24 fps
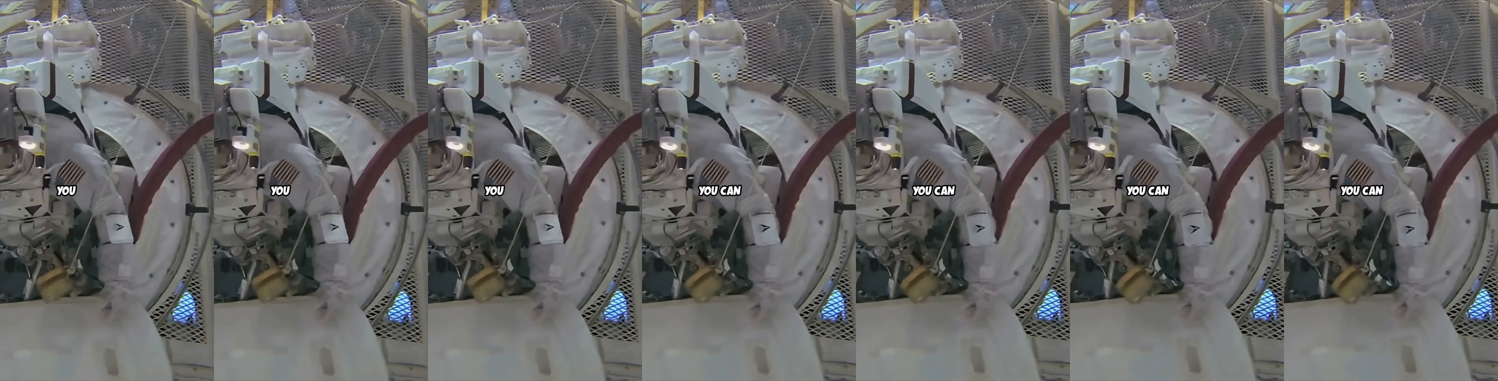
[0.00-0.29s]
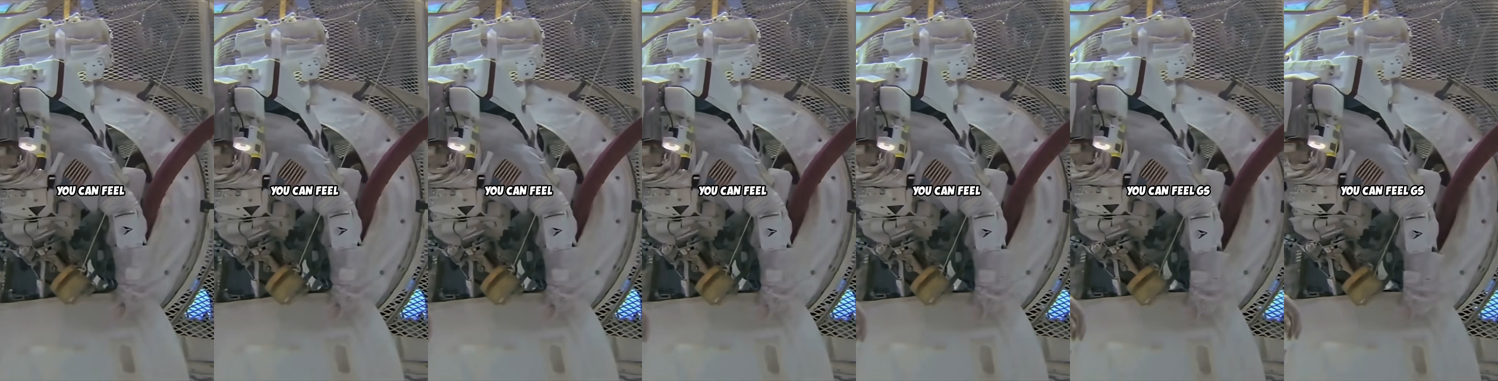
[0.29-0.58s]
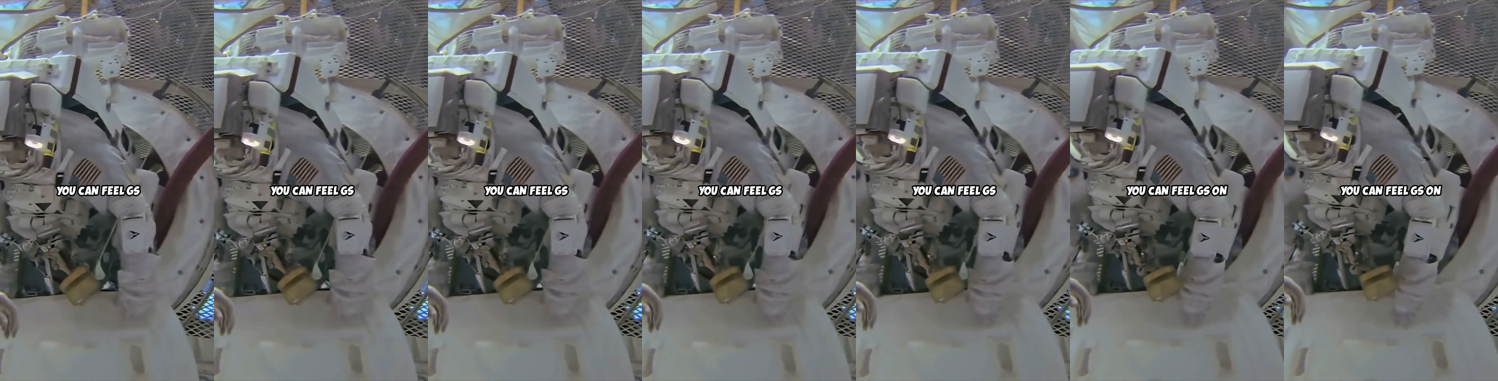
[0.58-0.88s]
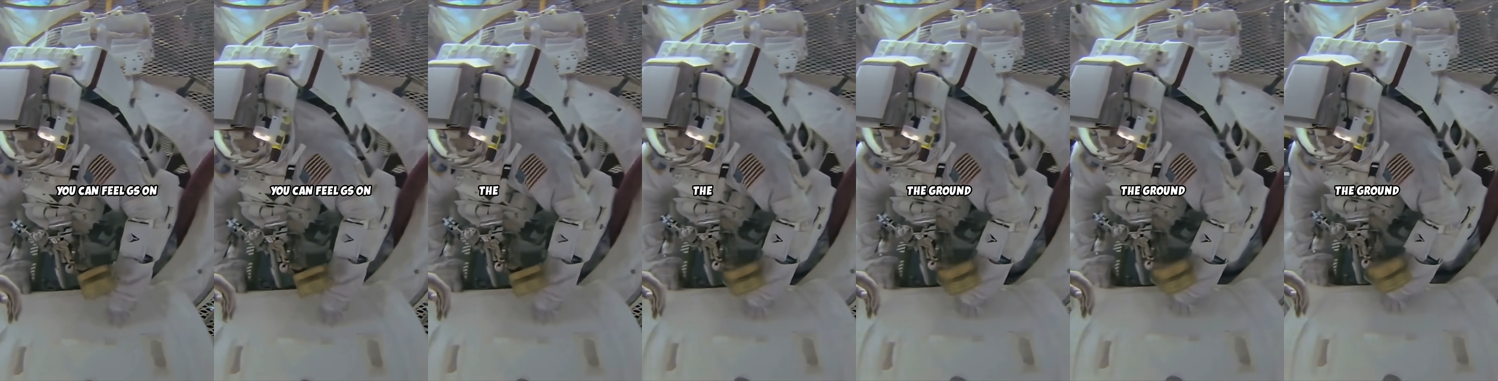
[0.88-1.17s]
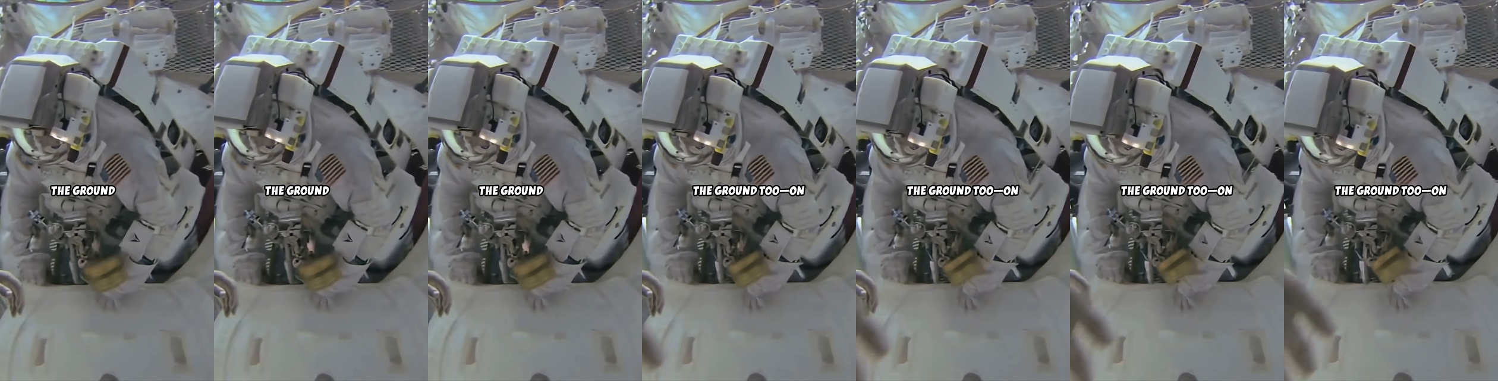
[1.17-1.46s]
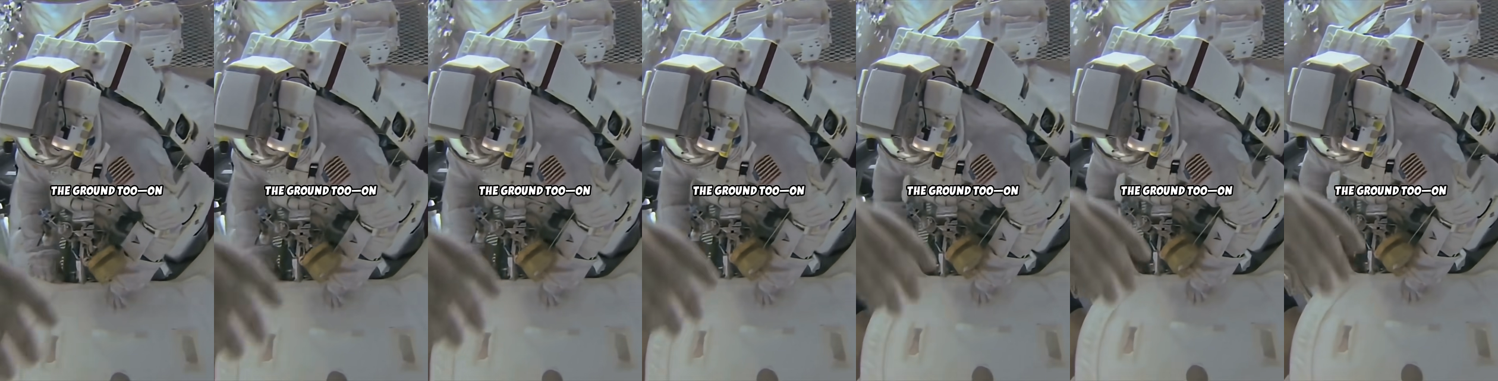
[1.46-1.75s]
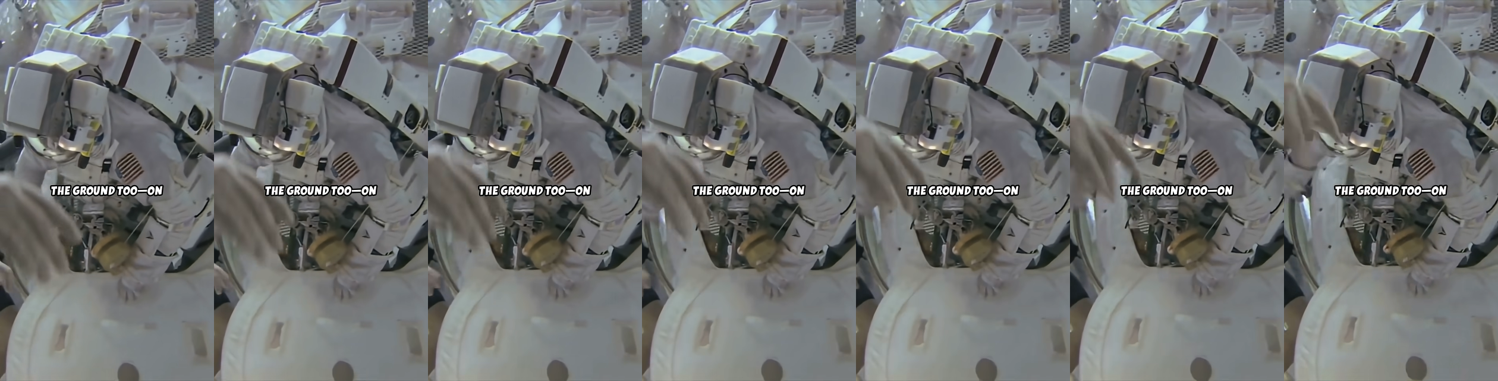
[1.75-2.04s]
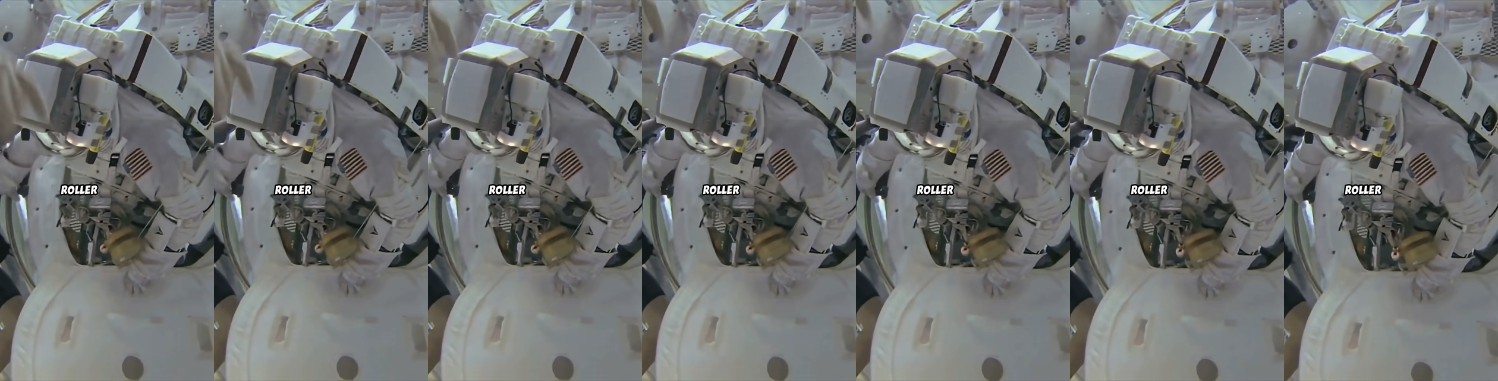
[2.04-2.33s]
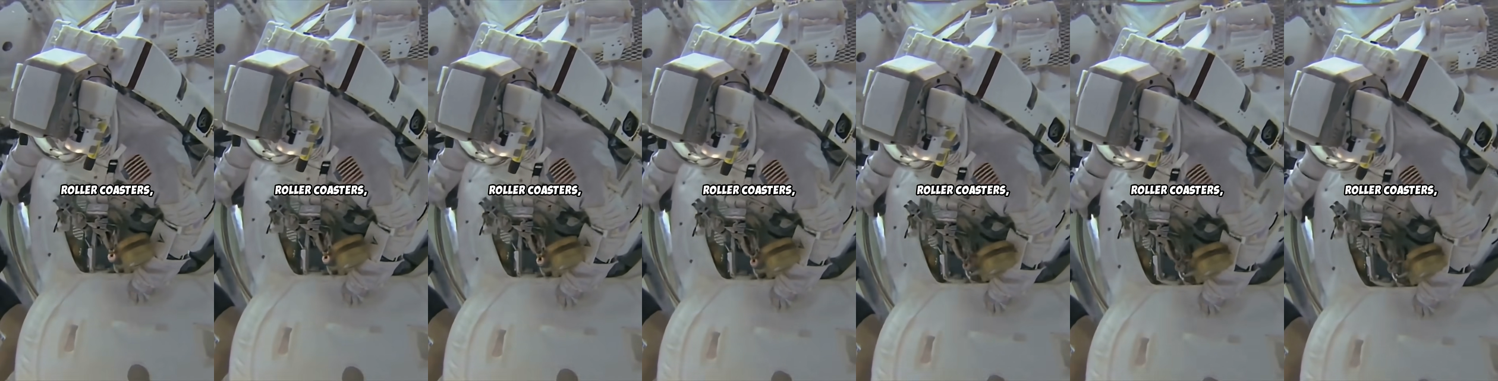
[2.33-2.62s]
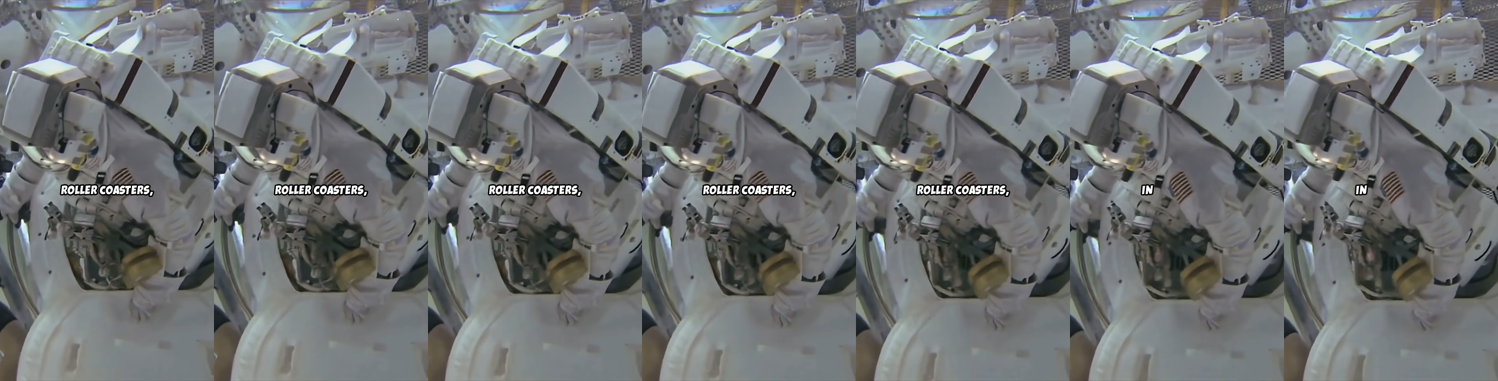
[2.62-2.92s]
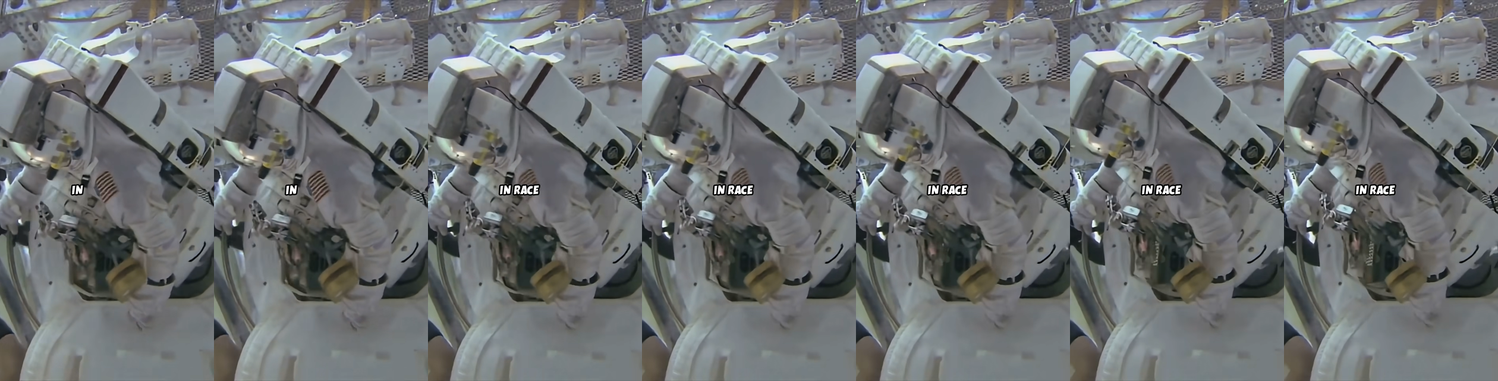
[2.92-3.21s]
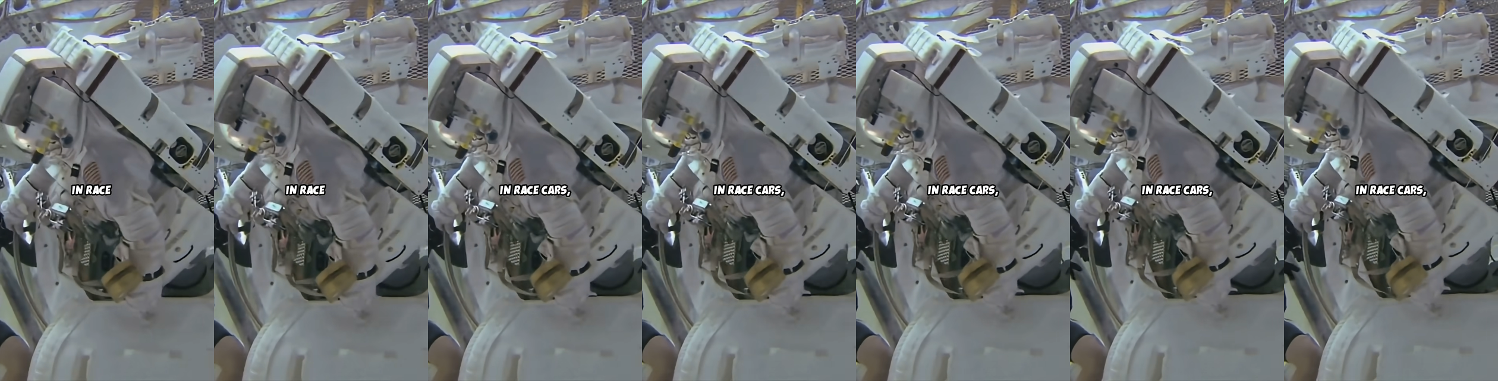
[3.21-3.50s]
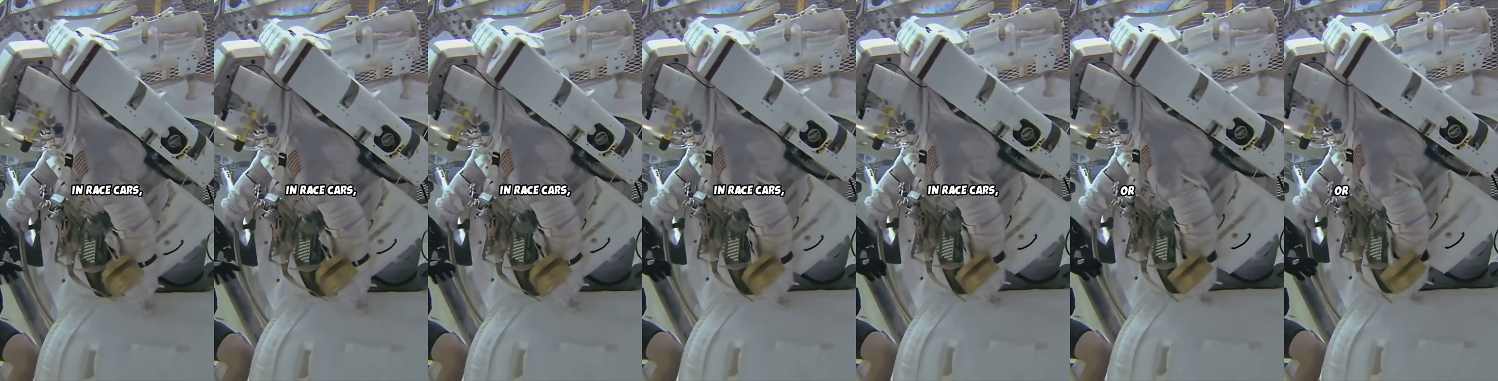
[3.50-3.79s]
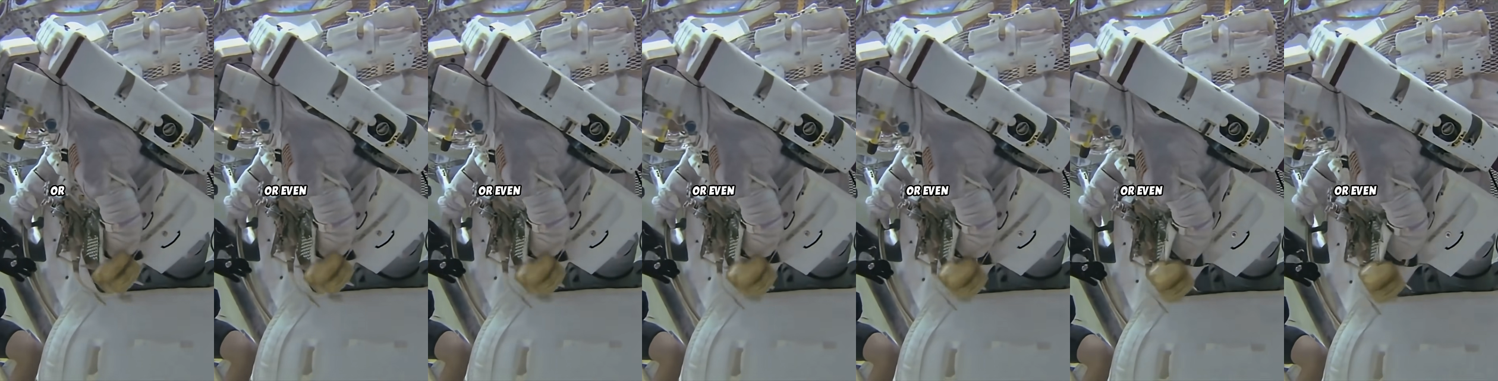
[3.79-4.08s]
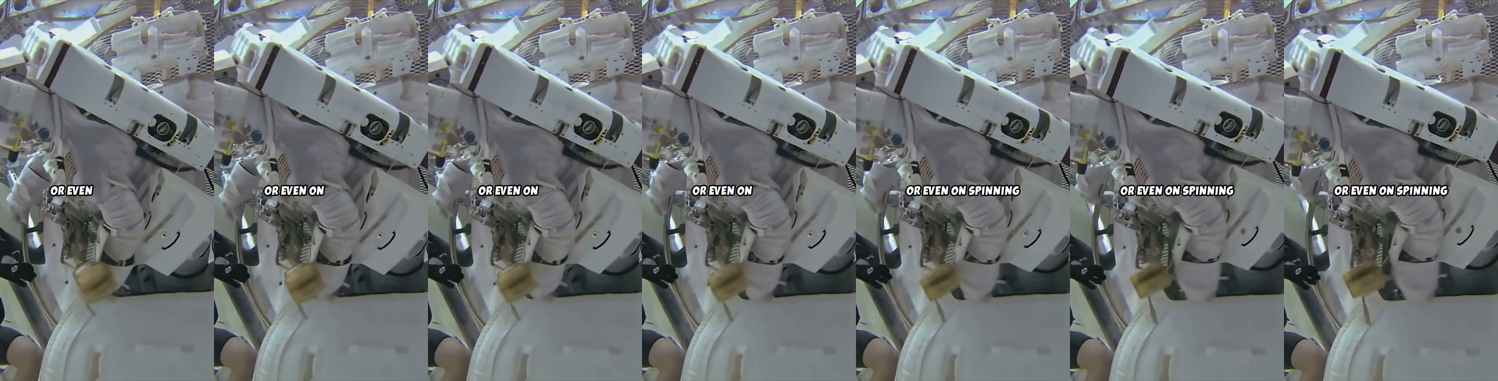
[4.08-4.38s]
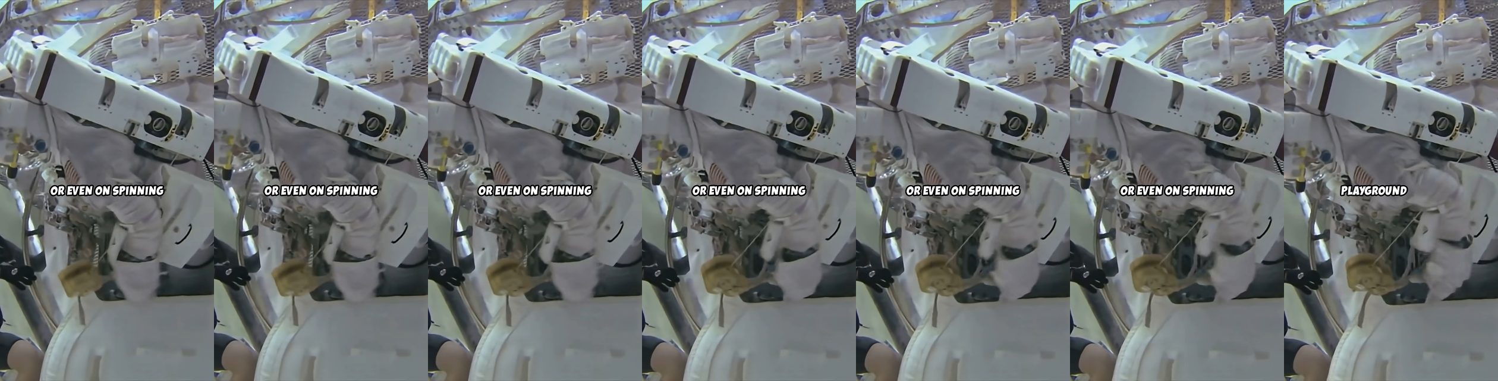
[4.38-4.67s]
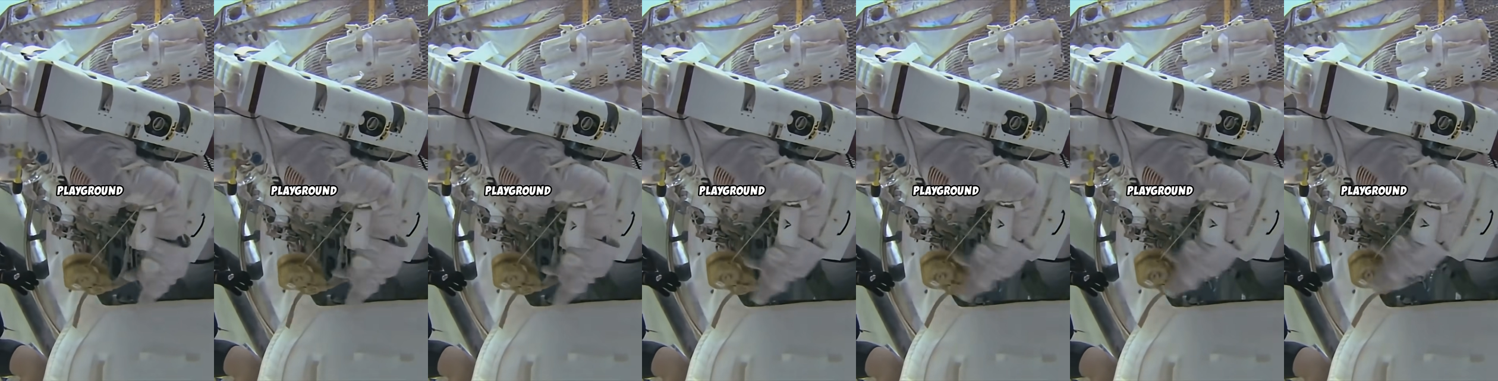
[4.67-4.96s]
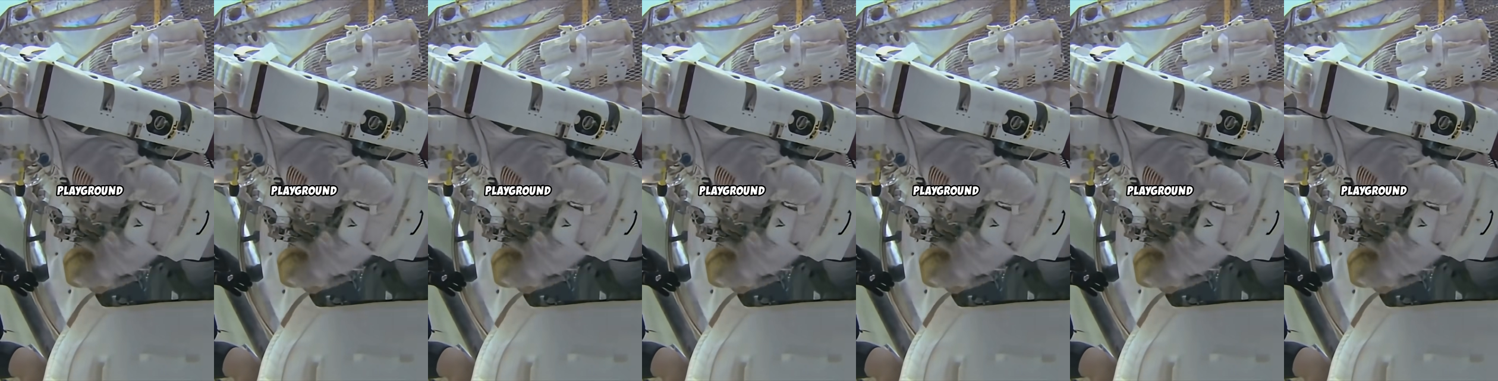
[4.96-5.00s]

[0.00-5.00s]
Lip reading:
No face is visible, so there are no lips to read.